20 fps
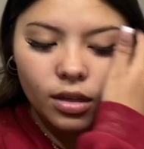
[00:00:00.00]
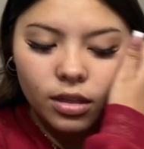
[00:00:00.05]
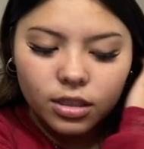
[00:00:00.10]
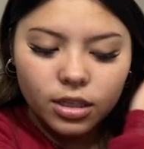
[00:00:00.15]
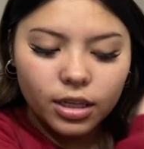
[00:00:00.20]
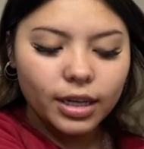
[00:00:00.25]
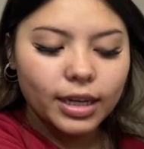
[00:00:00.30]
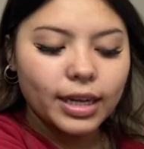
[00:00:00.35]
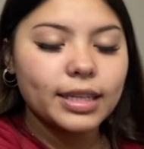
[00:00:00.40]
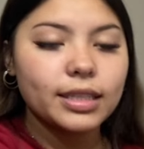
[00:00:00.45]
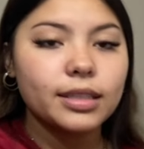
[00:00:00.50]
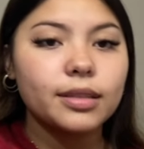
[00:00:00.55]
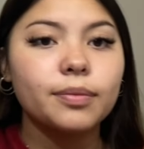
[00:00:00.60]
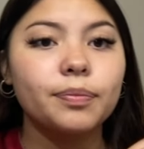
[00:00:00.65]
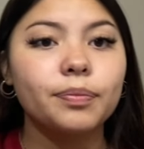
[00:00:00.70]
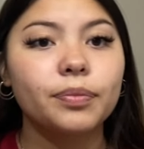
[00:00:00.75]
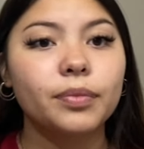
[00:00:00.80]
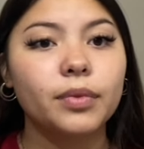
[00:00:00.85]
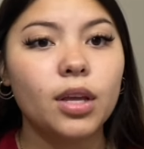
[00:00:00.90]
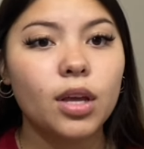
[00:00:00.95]
So guys,
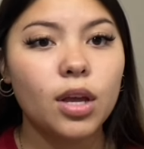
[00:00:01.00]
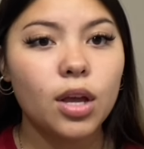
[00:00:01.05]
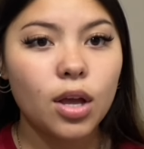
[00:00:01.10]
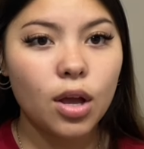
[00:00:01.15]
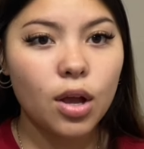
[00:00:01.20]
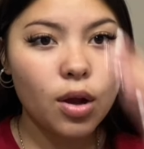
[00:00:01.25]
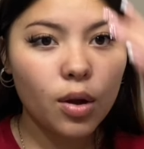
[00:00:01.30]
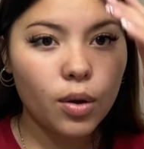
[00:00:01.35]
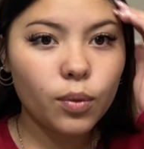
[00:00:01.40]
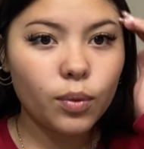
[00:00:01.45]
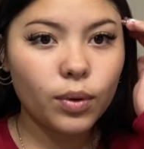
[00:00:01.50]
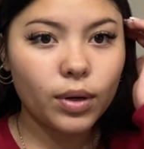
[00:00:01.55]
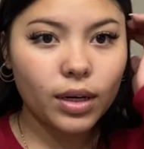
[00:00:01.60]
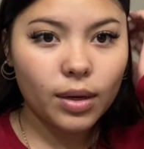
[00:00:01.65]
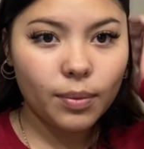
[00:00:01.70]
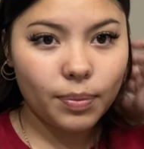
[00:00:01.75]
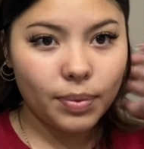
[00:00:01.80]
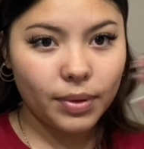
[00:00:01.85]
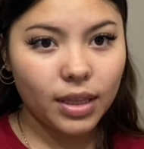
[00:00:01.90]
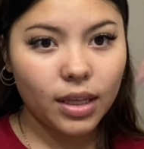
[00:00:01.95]
we're going
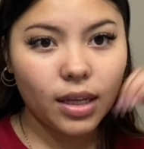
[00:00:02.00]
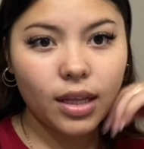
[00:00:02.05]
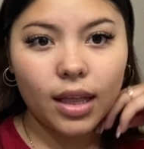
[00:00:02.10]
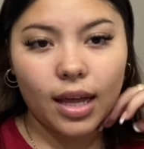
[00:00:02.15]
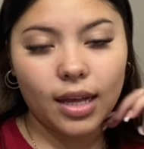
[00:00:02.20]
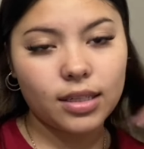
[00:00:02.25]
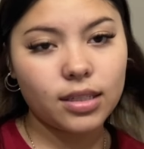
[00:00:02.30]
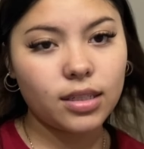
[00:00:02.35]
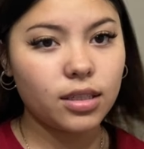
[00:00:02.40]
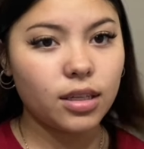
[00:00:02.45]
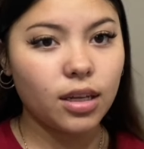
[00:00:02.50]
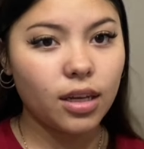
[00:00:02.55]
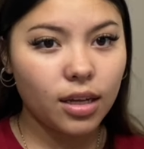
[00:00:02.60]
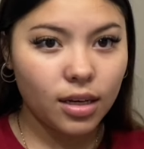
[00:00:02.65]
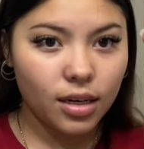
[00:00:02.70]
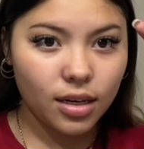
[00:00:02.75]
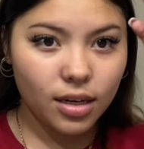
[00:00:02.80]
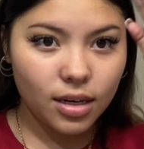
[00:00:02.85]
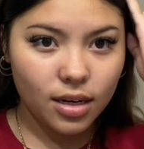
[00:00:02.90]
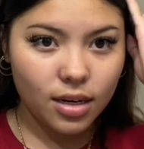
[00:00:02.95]
to put the glossies on.
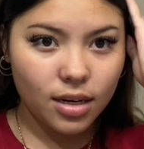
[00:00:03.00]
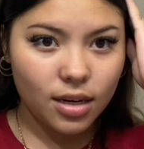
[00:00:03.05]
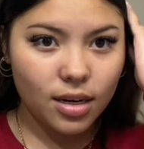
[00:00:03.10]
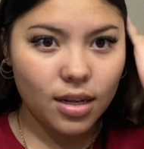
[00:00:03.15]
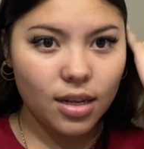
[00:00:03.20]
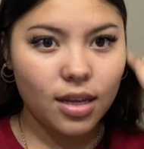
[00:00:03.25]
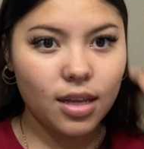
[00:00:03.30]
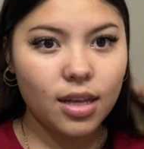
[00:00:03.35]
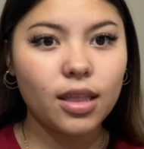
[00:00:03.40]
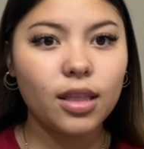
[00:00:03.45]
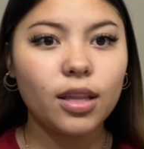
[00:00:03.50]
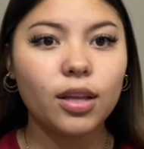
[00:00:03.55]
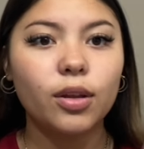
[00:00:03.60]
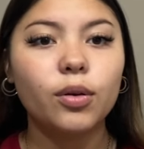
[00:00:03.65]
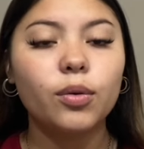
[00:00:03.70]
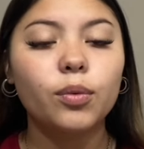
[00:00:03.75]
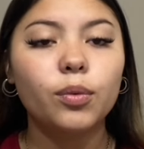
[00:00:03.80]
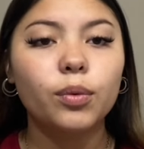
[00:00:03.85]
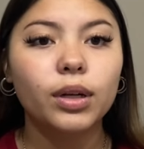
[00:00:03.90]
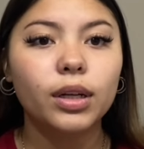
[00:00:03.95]
And
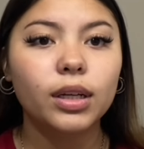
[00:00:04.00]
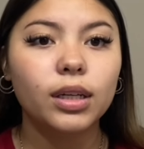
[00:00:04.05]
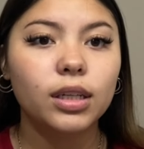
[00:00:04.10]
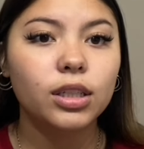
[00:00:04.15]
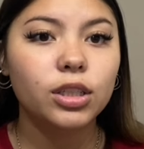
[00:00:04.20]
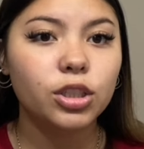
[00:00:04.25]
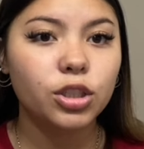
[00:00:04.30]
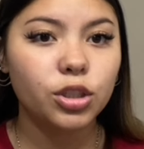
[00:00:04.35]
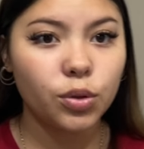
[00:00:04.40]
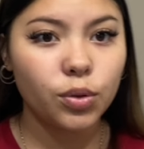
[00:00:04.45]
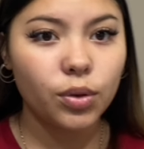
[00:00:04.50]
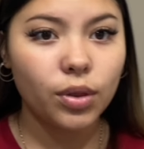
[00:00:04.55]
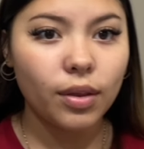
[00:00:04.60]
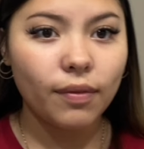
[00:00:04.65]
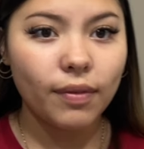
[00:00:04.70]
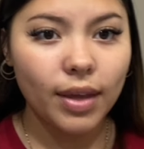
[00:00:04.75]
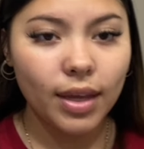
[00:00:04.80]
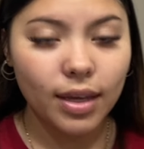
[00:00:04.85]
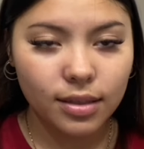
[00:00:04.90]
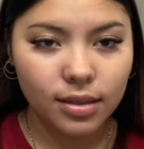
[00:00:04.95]
then we're going to do the
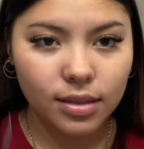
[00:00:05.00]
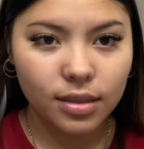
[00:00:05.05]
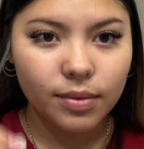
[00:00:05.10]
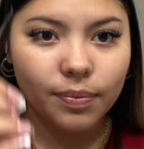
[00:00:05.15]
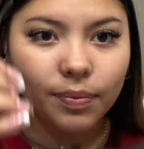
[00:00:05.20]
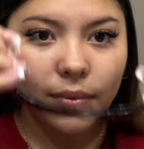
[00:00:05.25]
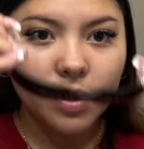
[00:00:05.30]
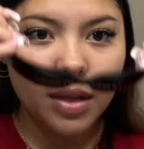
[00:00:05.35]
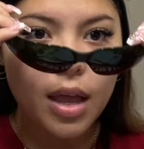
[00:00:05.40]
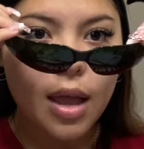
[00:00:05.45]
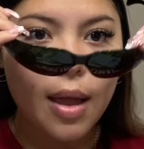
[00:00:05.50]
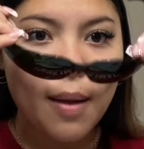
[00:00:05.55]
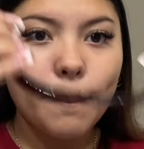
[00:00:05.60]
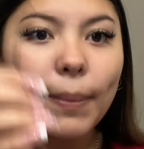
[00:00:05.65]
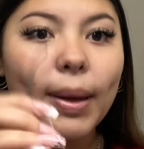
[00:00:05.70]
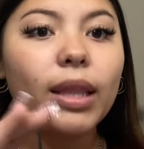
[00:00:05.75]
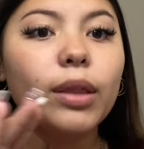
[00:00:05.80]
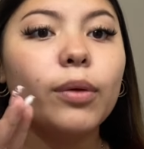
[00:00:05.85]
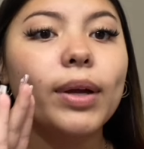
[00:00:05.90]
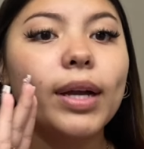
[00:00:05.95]
face.
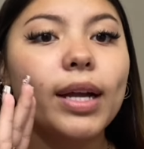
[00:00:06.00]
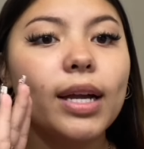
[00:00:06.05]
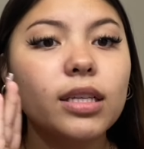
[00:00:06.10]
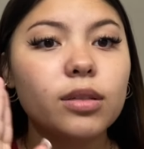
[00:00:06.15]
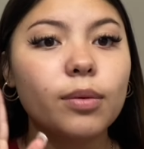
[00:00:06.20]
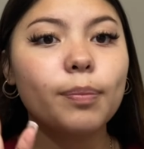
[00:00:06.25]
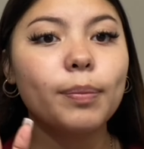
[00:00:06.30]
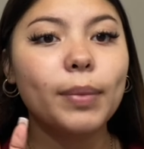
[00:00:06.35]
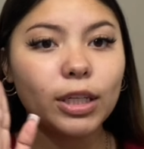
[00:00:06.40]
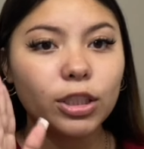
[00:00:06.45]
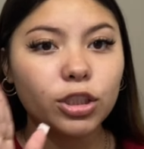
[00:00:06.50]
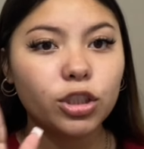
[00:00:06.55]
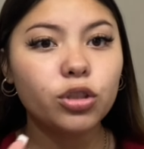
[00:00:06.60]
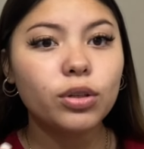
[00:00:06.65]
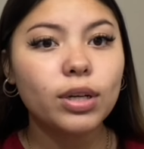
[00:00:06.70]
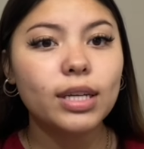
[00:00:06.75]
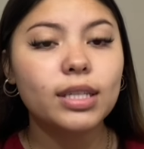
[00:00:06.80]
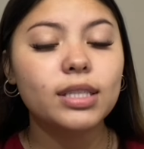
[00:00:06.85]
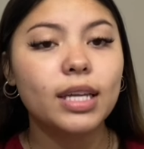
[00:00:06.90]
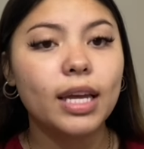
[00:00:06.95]
By the way guys, make sure you
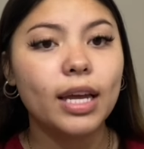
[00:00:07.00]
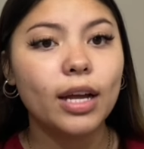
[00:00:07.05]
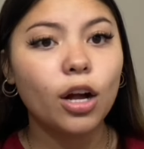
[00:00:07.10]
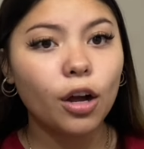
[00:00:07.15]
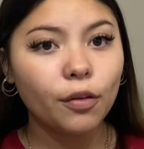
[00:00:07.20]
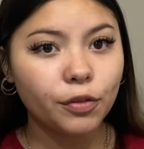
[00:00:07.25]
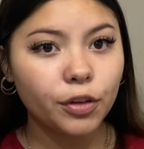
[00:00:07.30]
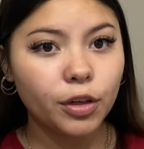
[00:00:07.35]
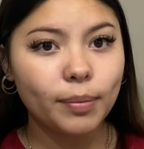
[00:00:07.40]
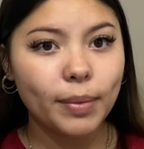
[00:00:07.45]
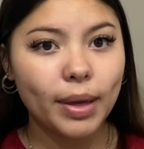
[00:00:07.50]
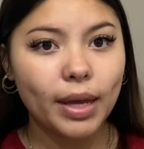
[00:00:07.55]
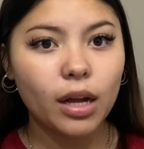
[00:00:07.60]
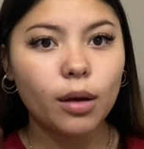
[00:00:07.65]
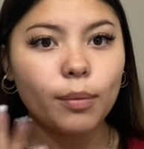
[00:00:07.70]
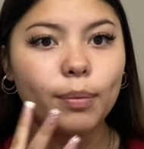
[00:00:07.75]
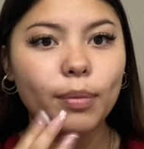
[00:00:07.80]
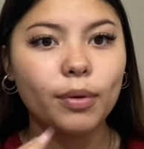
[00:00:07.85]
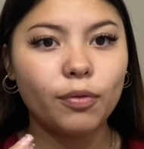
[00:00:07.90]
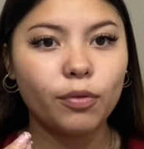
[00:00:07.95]
guys take off your
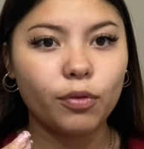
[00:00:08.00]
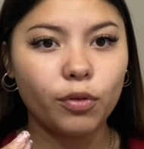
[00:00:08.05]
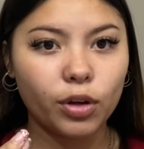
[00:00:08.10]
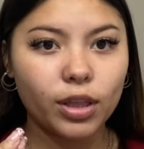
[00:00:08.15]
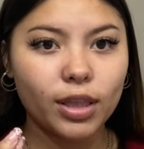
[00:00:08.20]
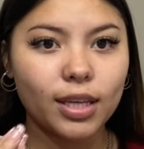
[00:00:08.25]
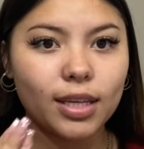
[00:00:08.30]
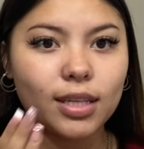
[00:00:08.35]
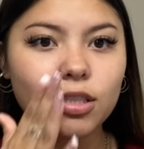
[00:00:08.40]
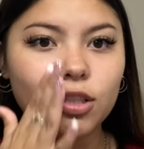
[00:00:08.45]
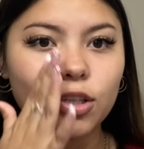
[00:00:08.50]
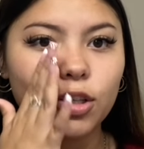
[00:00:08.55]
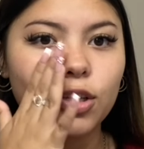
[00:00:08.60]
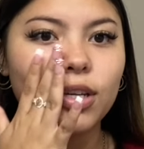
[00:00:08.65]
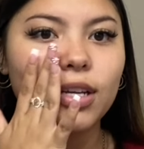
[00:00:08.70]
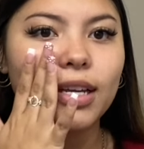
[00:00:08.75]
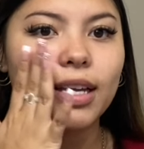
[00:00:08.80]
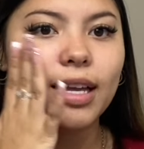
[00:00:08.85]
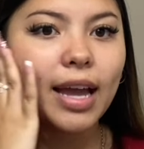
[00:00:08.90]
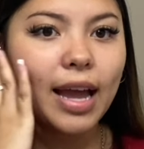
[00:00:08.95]
makeup before this so you
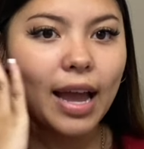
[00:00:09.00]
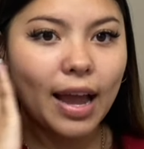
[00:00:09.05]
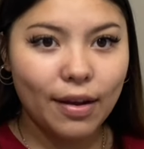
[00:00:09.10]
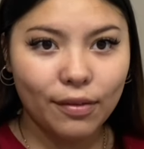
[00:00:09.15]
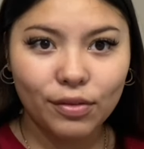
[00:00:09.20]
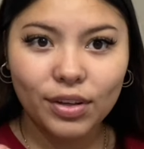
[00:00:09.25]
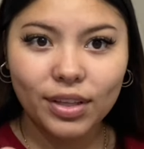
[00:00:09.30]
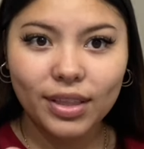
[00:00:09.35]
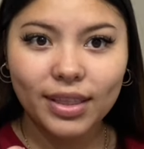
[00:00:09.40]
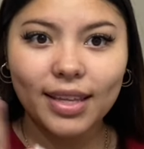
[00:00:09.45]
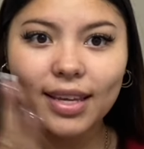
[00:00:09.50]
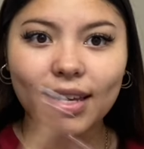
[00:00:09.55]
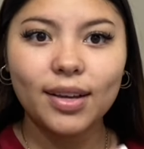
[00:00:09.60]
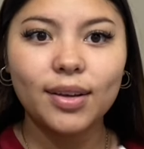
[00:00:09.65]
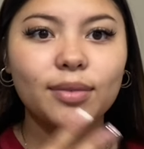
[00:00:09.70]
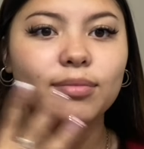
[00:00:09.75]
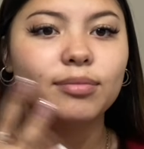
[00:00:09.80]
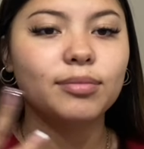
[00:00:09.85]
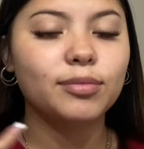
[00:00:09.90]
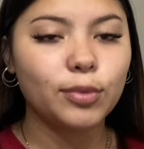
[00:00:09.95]
can get
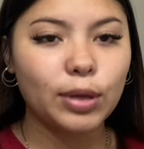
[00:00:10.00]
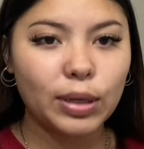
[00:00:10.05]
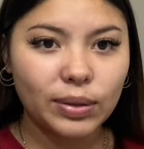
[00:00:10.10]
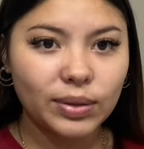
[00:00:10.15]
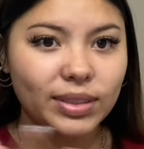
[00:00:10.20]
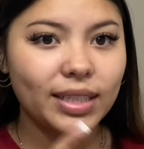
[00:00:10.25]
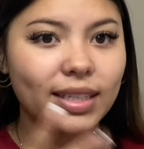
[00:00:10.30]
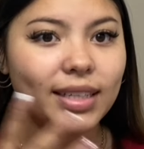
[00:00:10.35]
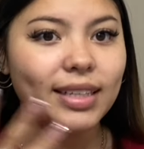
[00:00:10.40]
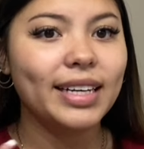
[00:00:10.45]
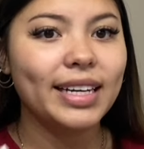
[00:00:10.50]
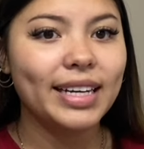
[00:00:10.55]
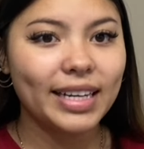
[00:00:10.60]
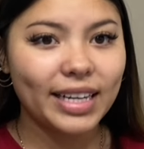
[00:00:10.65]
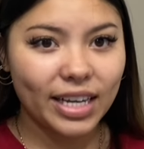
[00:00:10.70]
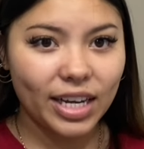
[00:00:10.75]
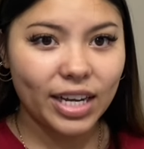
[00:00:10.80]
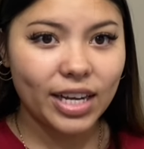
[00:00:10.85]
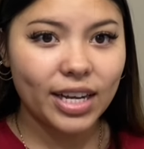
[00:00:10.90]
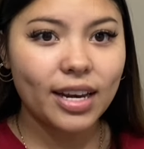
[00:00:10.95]
everything well done and
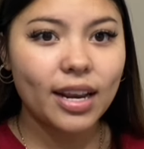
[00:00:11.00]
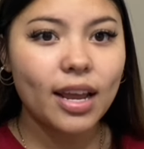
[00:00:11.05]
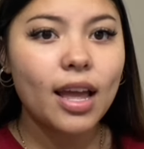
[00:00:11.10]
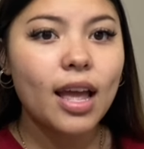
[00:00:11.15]
good.